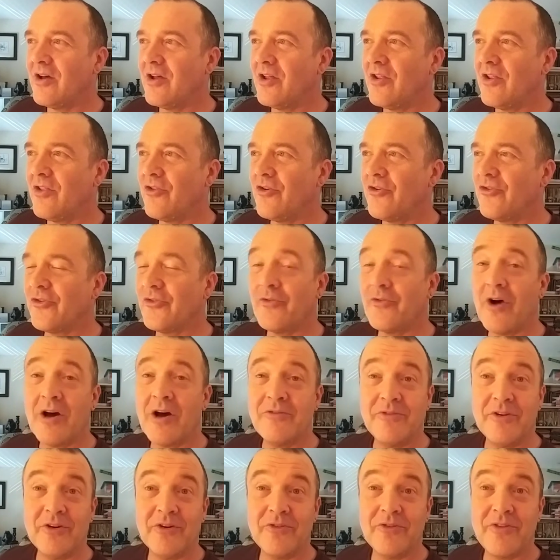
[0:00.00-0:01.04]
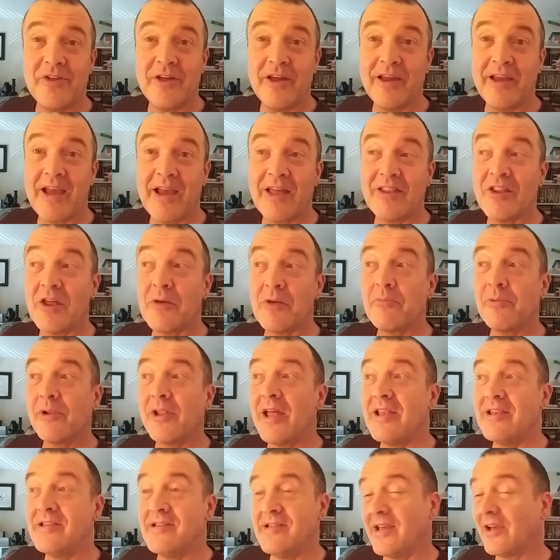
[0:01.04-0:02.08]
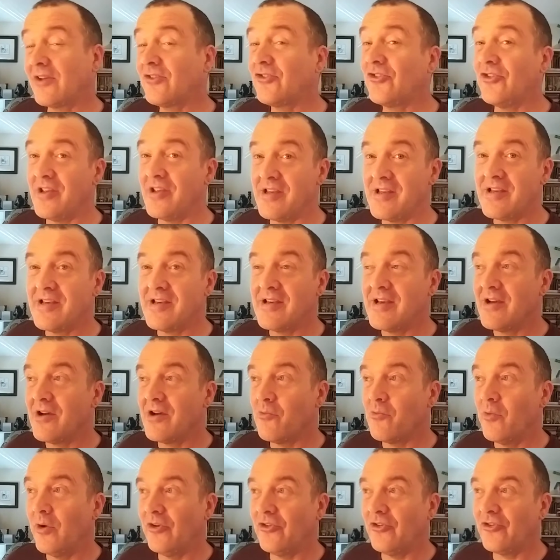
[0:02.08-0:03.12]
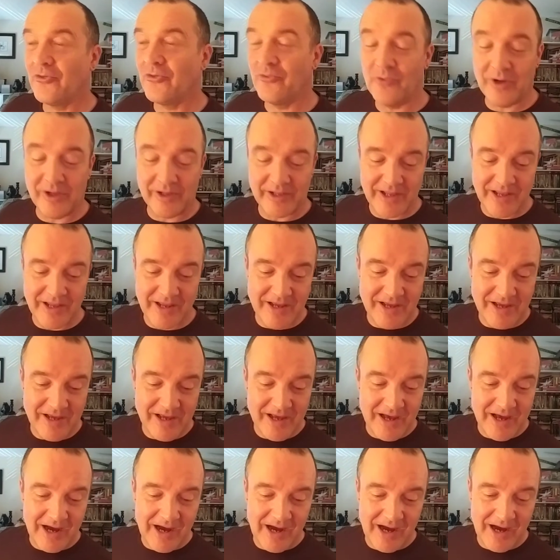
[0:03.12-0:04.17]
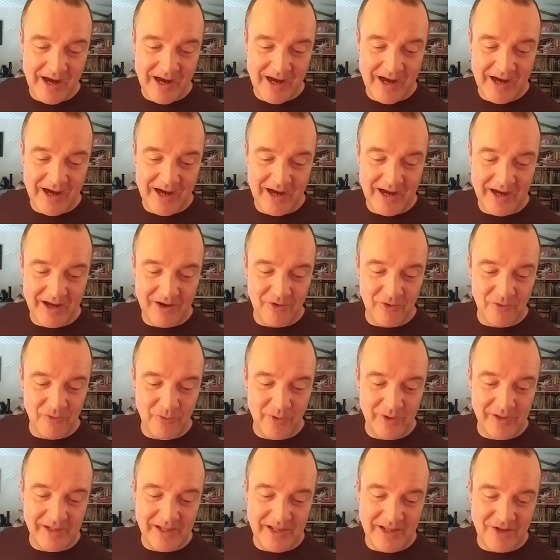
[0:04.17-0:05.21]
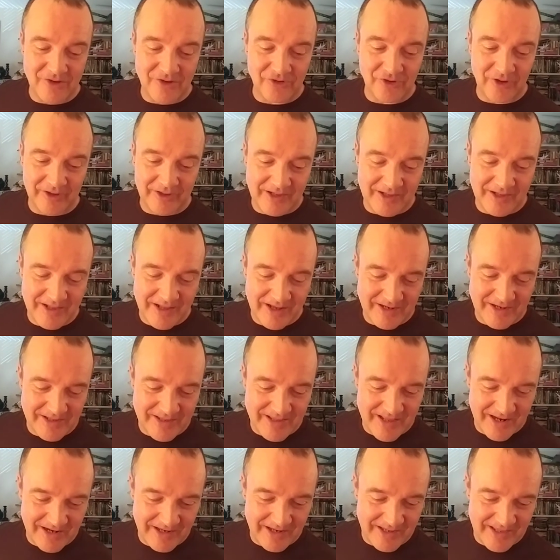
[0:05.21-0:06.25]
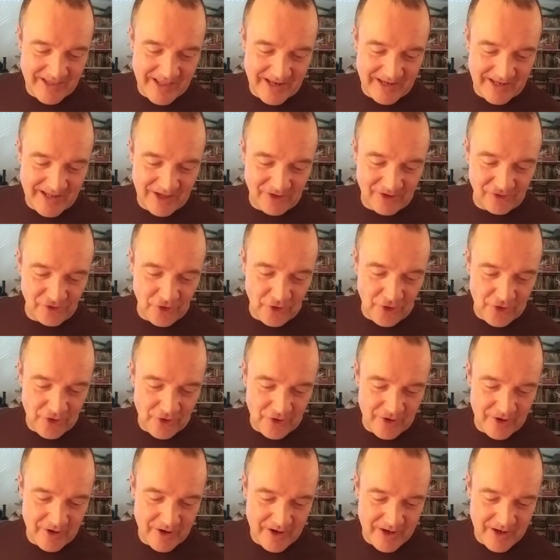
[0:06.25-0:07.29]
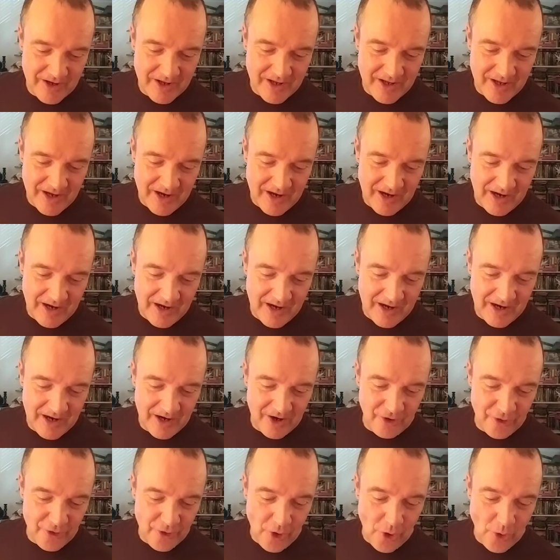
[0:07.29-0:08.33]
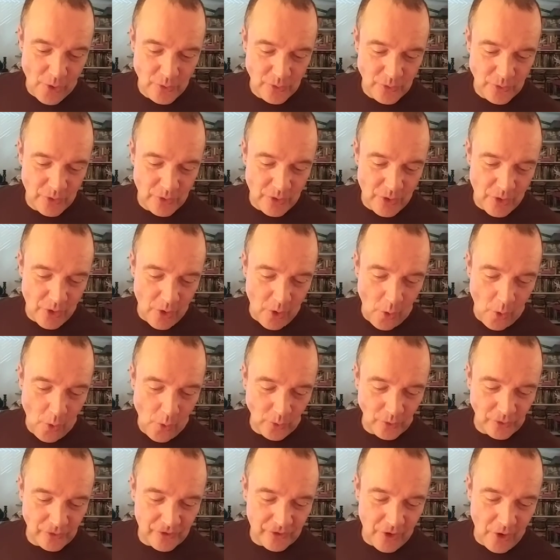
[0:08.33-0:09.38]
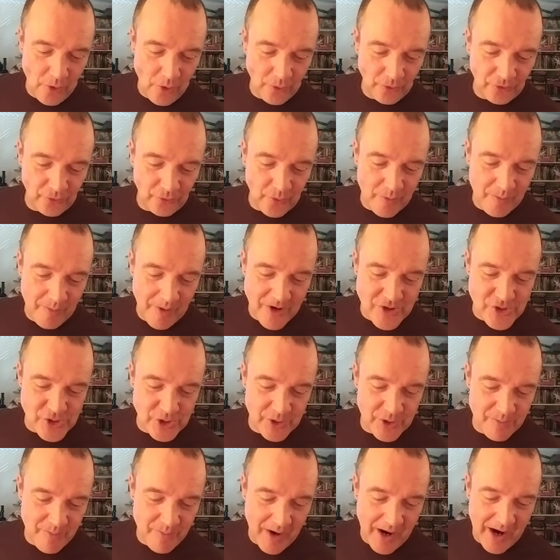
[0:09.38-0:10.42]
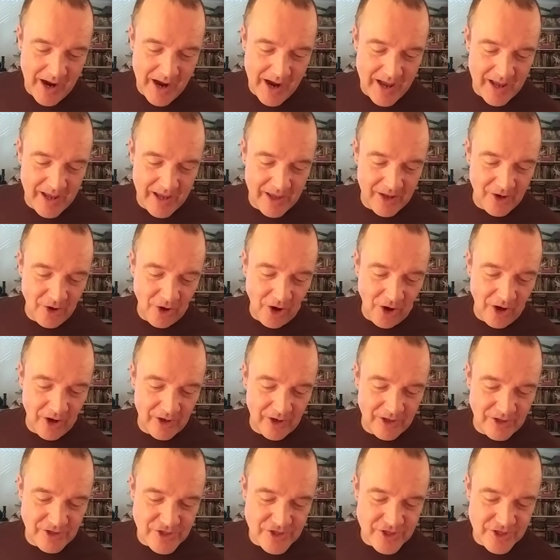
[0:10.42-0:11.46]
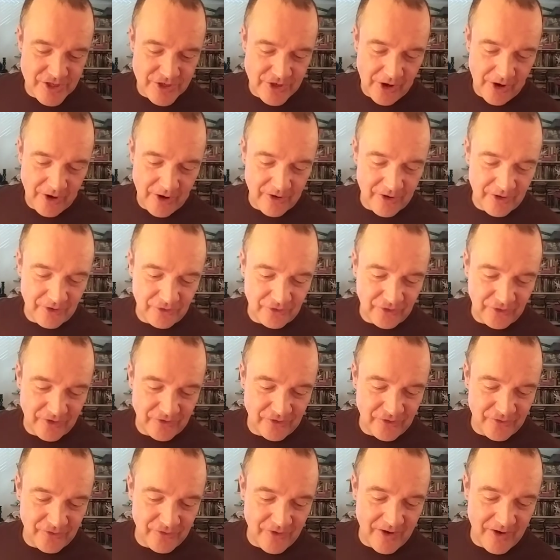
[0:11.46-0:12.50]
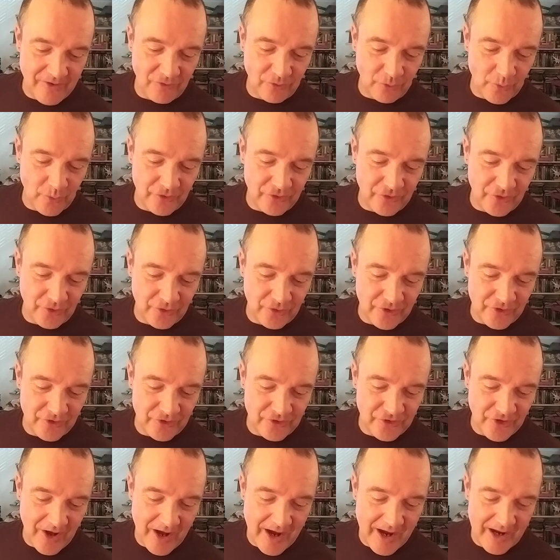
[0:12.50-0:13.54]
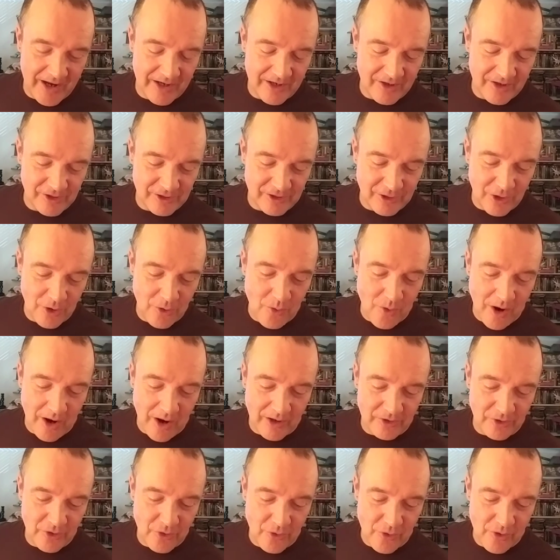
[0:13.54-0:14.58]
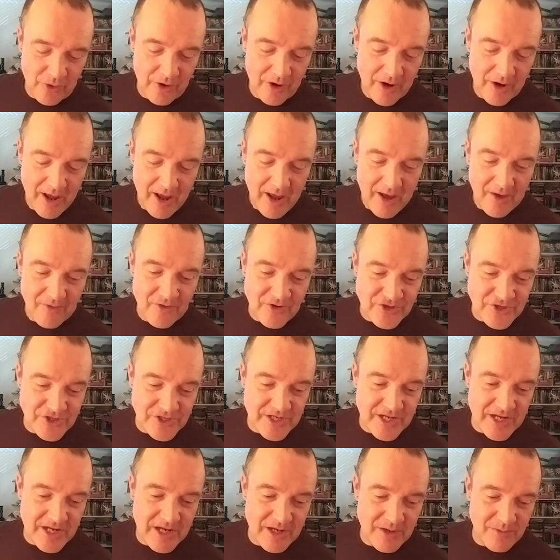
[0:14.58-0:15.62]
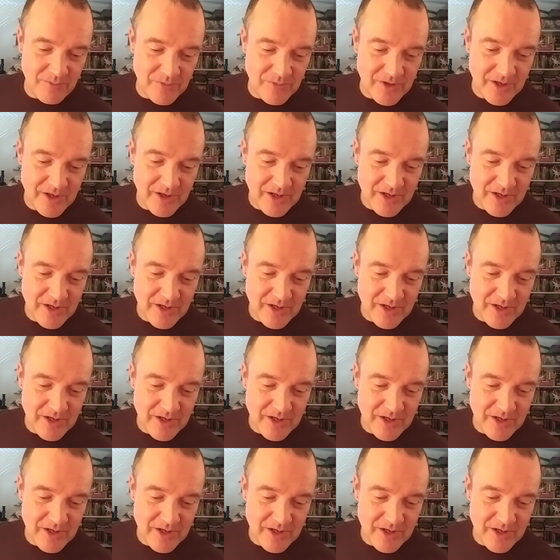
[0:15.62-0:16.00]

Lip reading: there's a vaudeville thing, and they play Dixie, which really is something that gets her. Her own old ghosts were marching by and on into the darkness as the fifes whistled and sighed in the low encore that seemed.